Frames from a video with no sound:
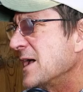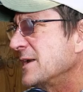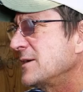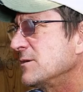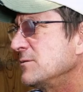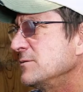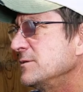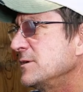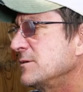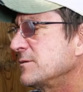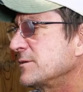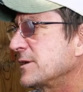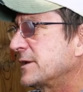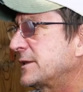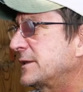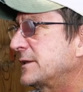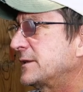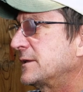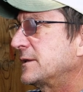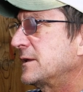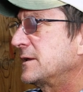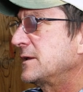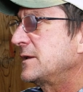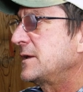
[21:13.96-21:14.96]
I don't know that.
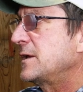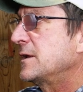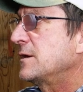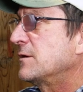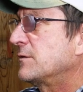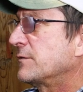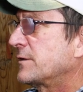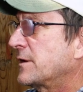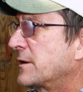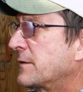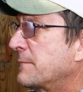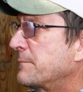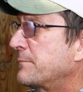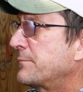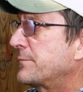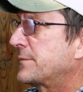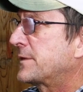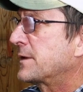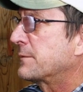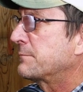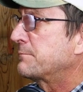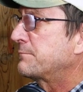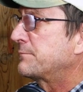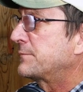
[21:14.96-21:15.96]
You know, the,
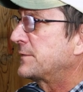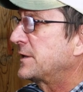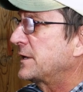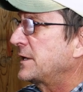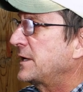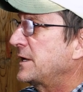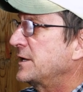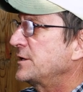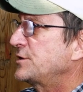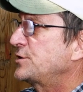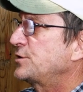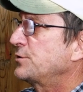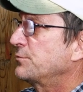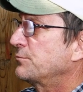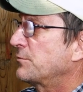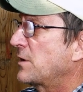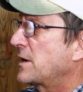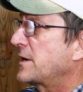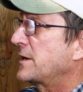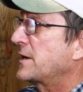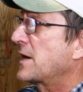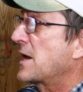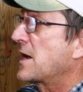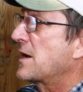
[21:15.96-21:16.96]
the the issue
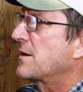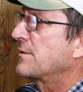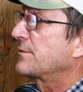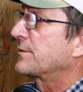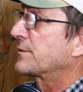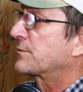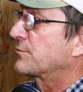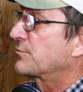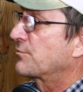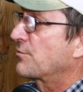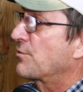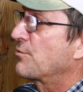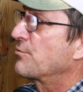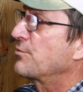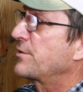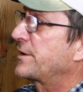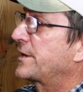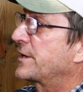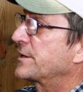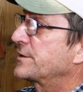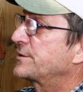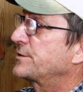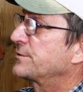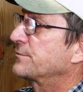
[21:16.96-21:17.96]
right now, the
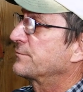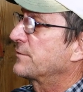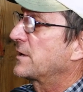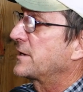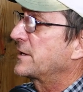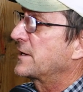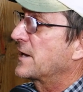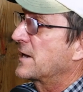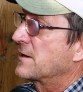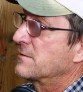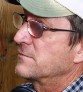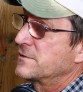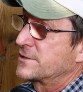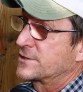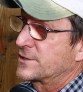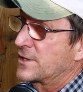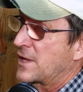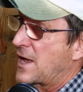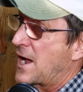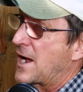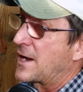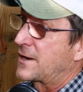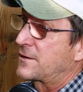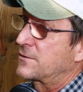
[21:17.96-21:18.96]
growing issue right now is
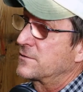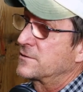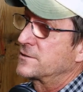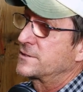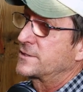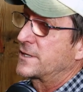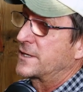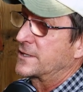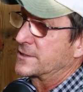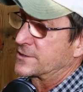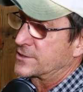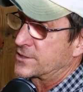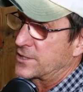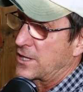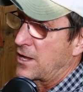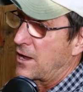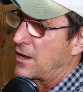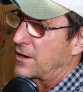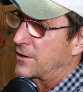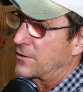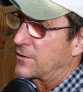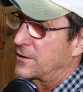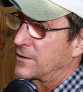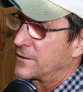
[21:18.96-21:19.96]
lockers and
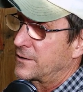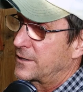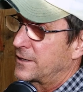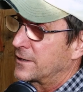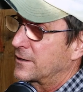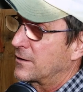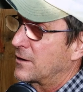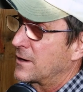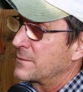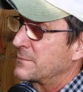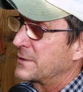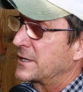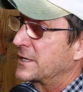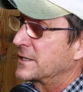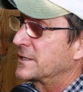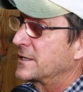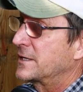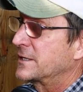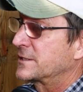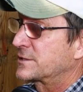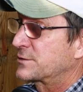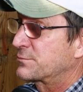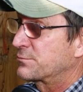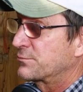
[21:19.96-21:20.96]
slaughter. You know, I mean, it,
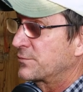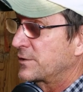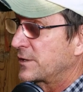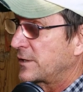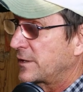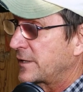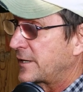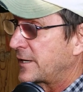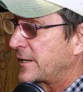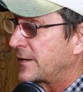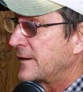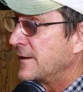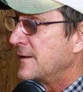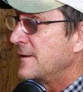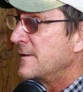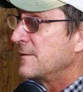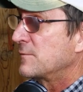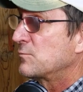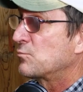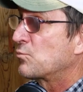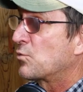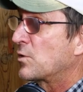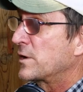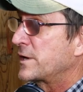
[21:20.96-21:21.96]
it's really,
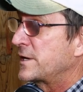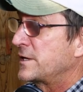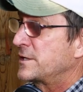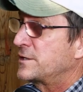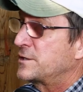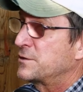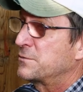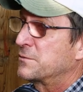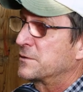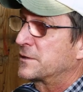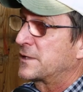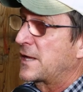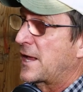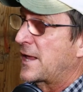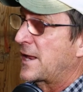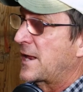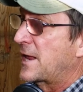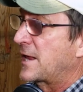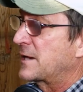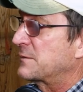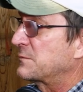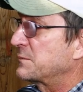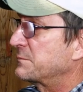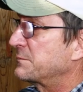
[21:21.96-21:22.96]
what do you do with that
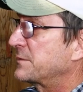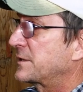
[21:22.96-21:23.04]
animal?